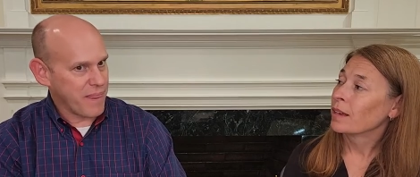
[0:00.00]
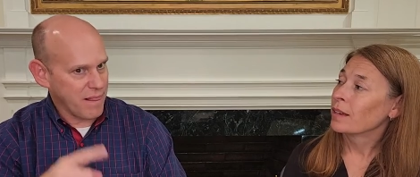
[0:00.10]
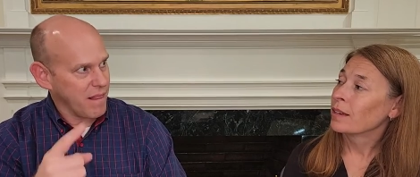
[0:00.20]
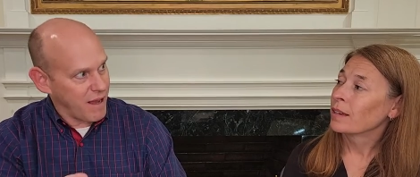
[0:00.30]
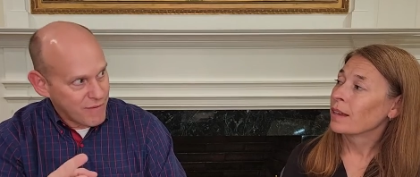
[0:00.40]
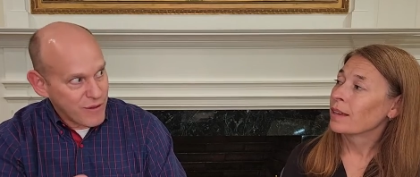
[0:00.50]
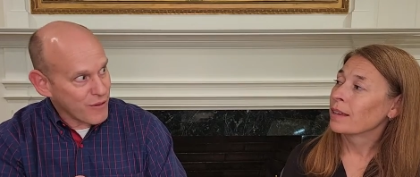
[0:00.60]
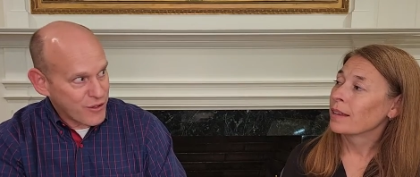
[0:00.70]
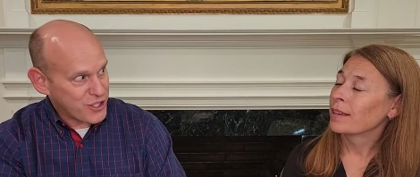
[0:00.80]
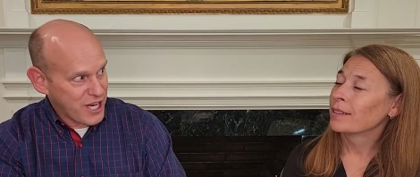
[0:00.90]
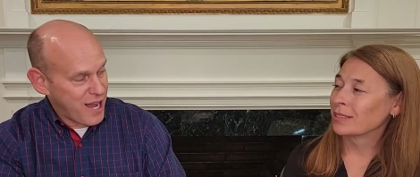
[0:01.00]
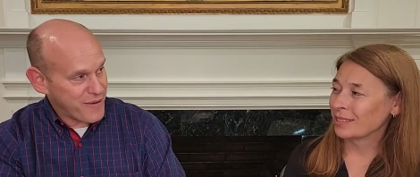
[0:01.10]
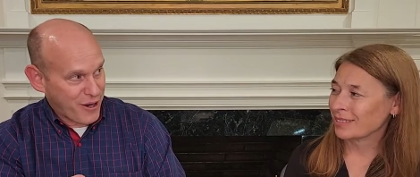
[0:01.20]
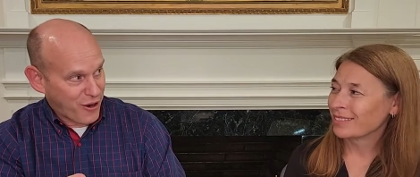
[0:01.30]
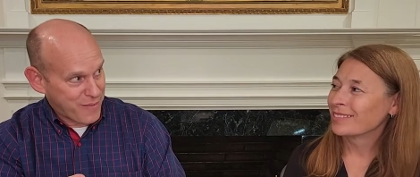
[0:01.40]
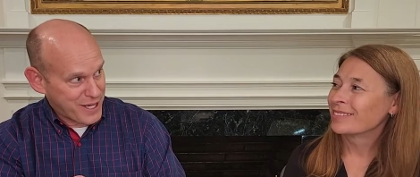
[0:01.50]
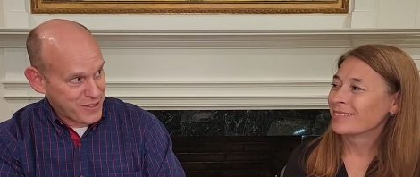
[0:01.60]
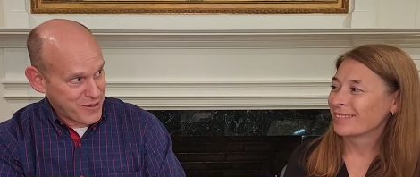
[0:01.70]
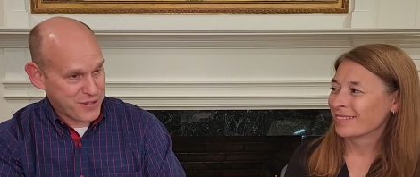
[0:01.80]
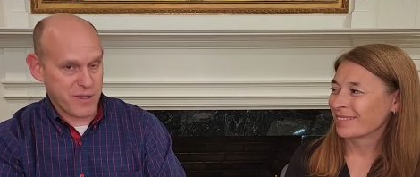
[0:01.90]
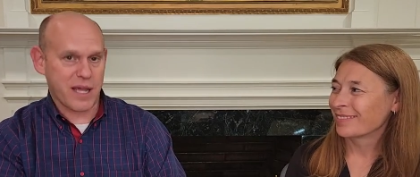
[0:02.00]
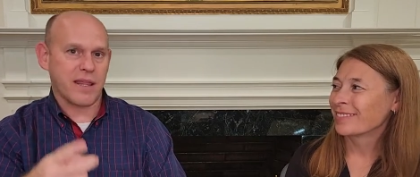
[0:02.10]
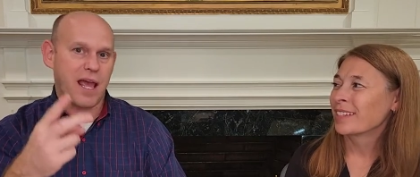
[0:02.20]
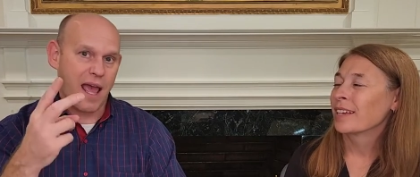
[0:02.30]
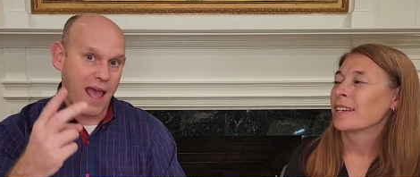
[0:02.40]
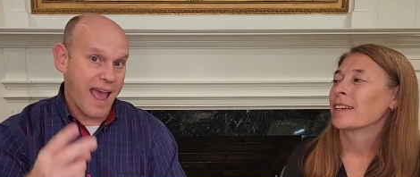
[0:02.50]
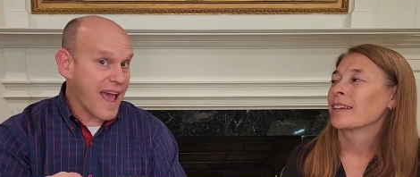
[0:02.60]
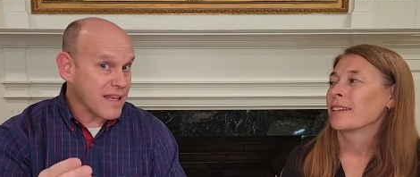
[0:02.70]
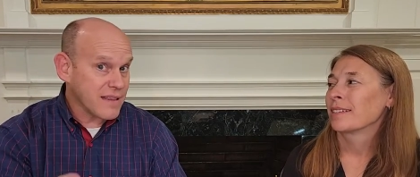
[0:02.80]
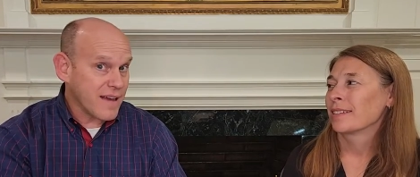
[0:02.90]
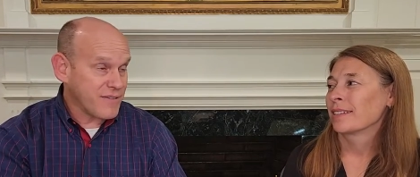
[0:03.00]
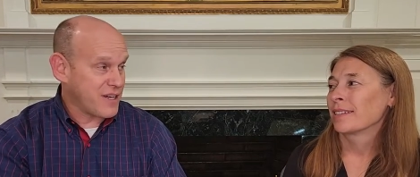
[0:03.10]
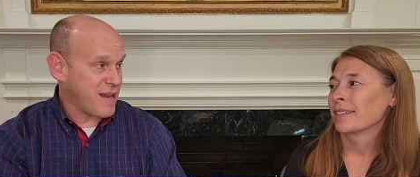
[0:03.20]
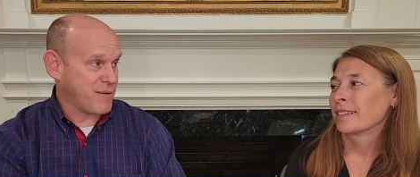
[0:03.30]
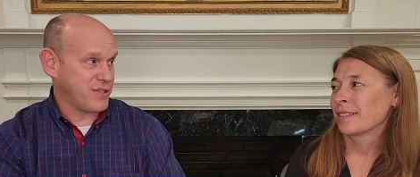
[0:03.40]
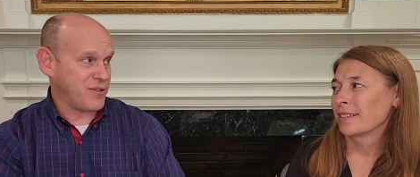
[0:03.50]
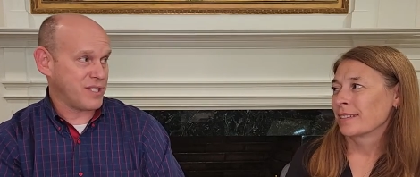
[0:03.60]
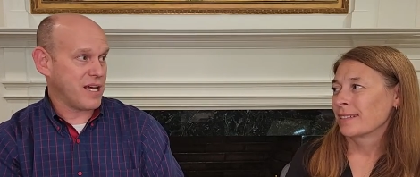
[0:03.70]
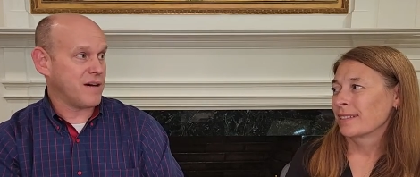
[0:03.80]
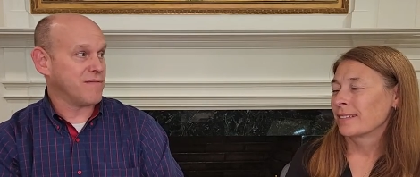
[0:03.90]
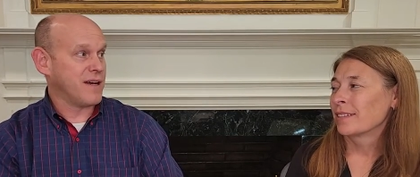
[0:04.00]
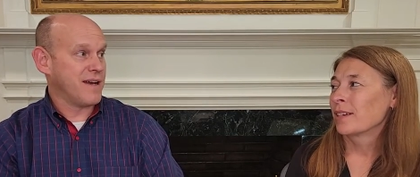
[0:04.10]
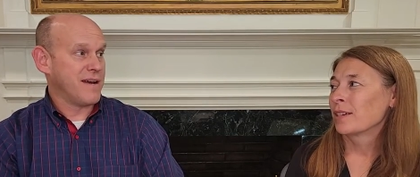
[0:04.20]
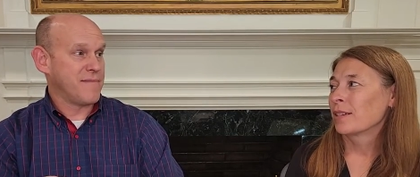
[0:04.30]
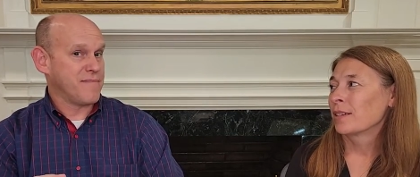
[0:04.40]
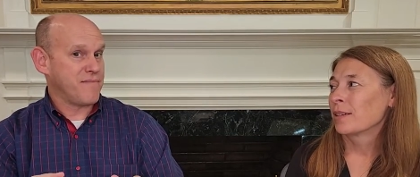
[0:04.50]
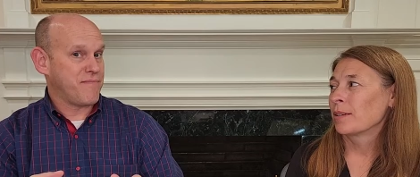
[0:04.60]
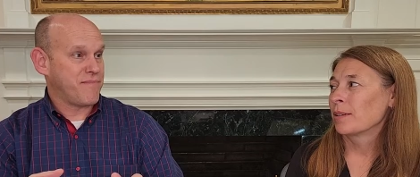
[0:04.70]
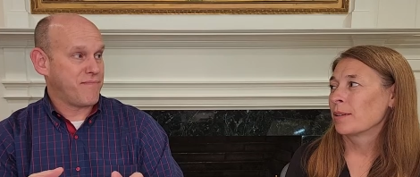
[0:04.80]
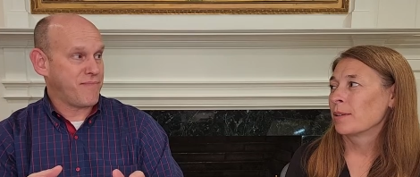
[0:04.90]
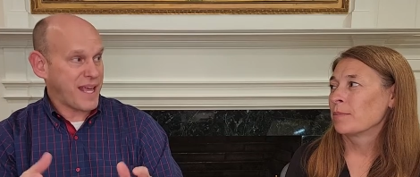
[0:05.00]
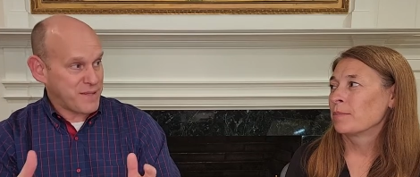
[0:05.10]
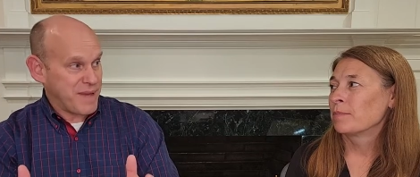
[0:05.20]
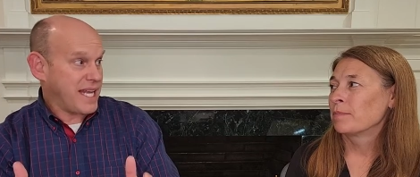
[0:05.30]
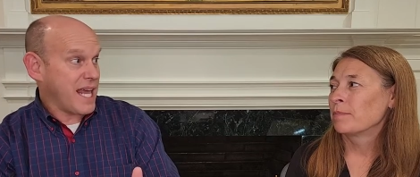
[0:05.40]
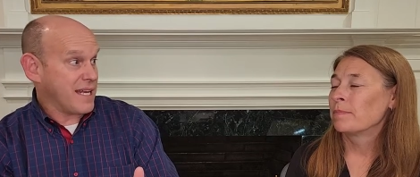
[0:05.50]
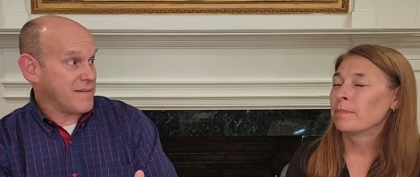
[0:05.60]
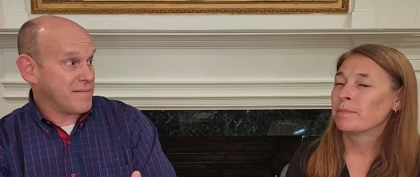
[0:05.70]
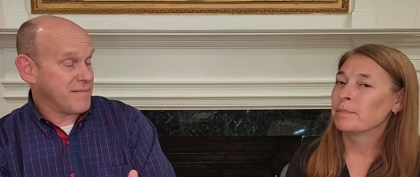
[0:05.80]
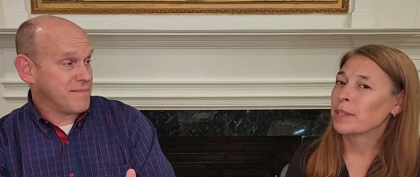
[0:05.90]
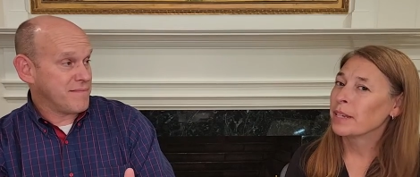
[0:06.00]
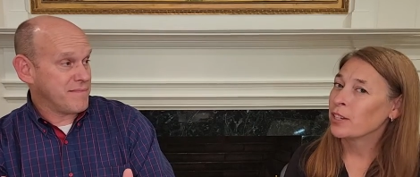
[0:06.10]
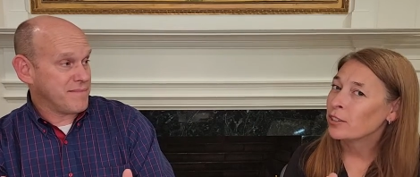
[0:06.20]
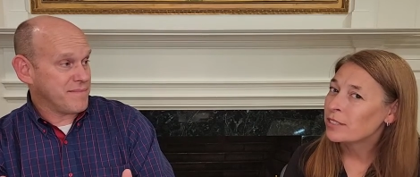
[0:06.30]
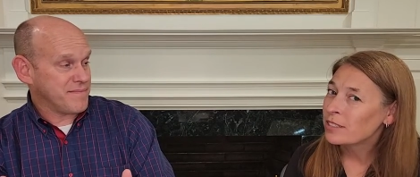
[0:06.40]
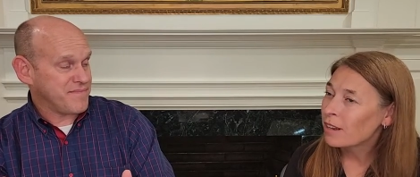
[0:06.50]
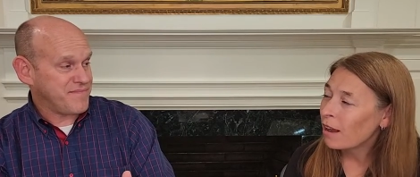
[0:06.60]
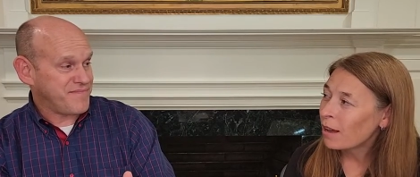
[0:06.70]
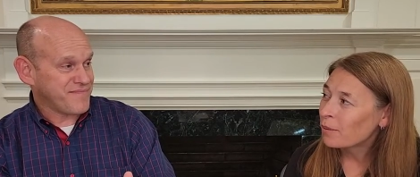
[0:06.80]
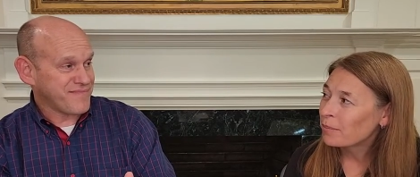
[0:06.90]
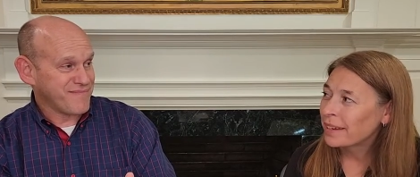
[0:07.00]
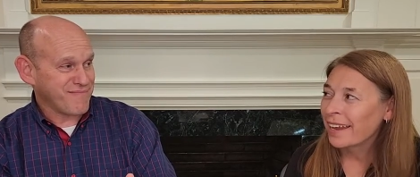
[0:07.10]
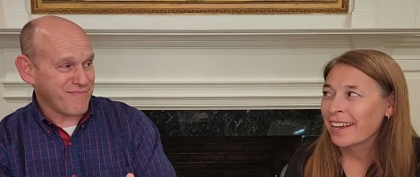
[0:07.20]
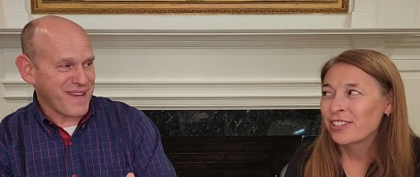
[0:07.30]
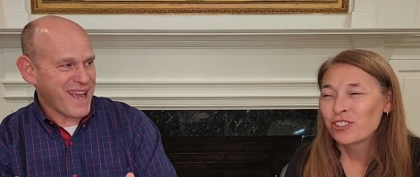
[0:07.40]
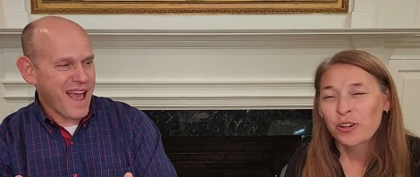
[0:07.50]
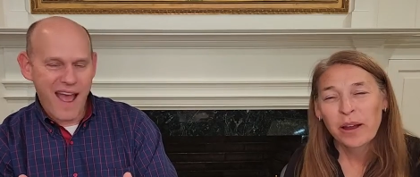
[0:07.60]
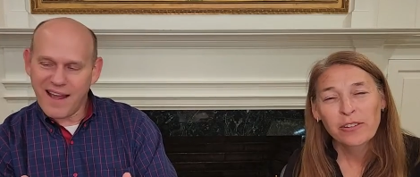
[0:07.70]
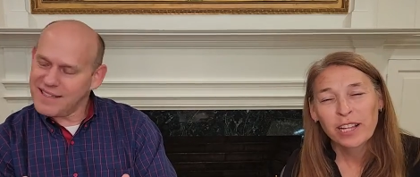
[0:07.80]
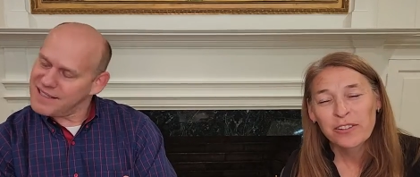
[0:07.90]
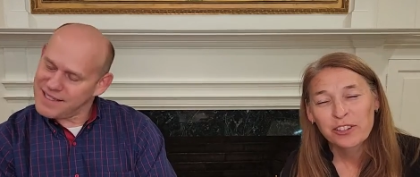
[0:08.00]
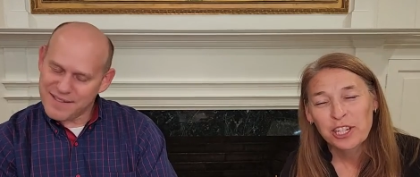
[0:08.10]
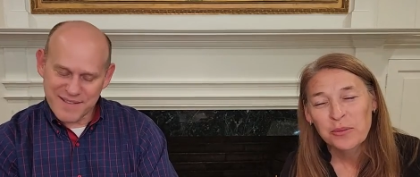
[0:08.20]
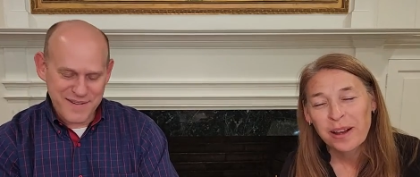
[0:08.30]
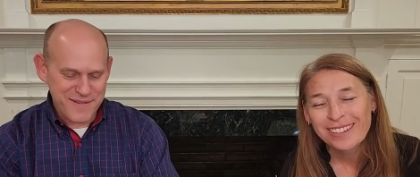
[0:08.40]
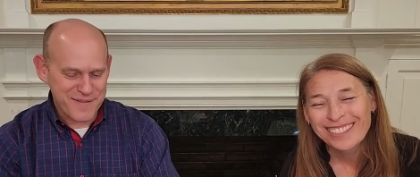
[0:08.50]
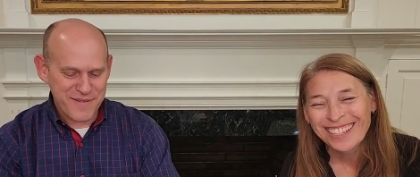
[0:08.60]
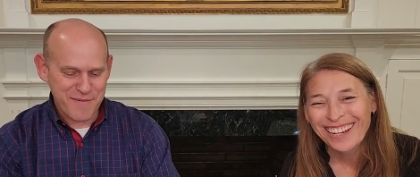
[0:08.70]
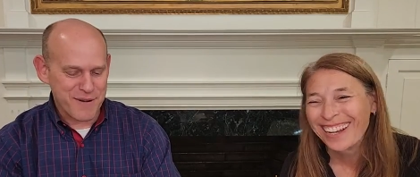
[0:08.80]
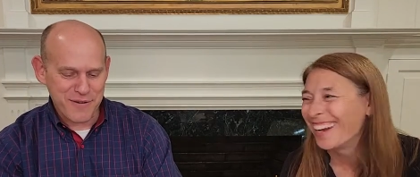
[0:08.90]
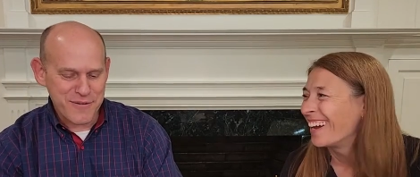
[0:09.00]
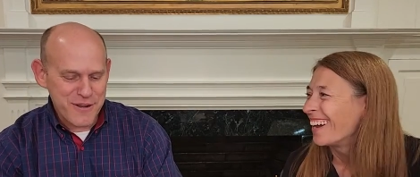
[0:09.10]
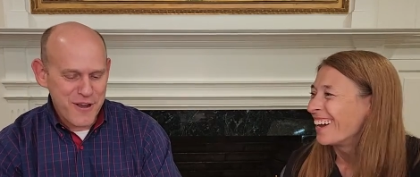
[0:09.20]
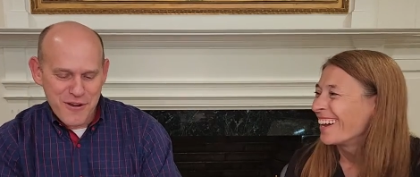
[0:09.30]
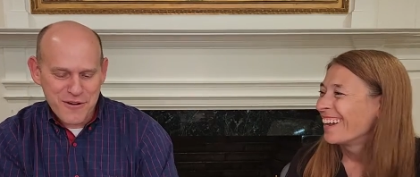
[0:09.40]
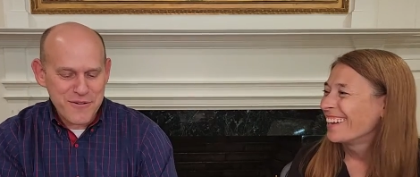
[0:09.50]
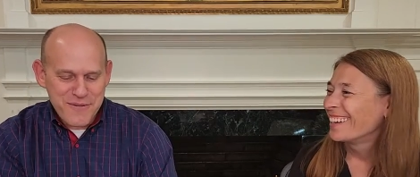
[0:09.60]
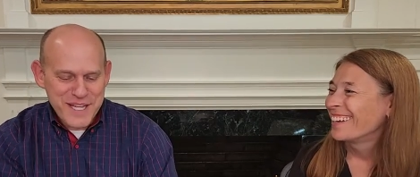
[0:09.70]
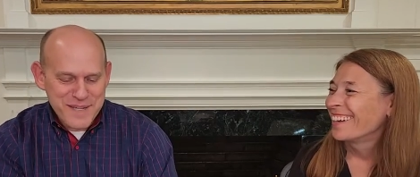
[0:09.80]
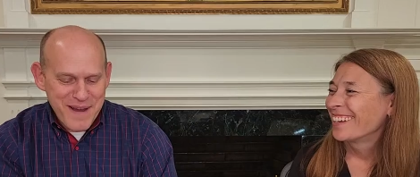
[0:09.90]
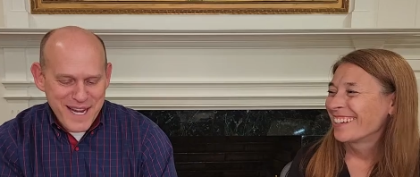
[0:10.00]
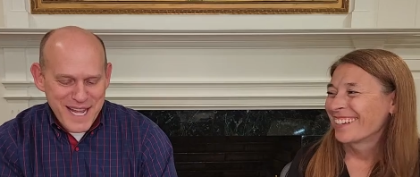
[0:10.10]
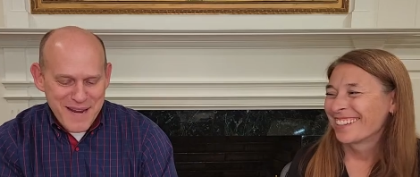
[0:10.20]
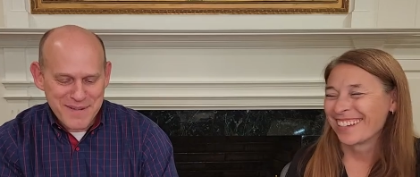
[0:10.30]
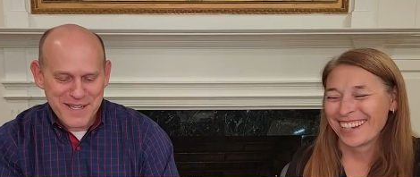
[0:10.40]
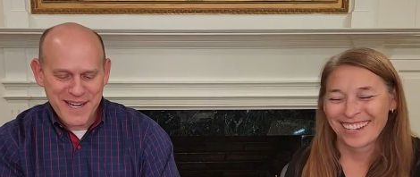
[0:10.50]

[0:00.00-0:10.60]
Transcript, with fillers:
Speaker 1: Love the Lord your God with their heart, mind, soul, and strength, and love your neighbors yourself. That's been it.
Speaker 2: But then he couldn't stop. He had to show yes. how clever he was.
Speaker 1: who, who is my neighbor?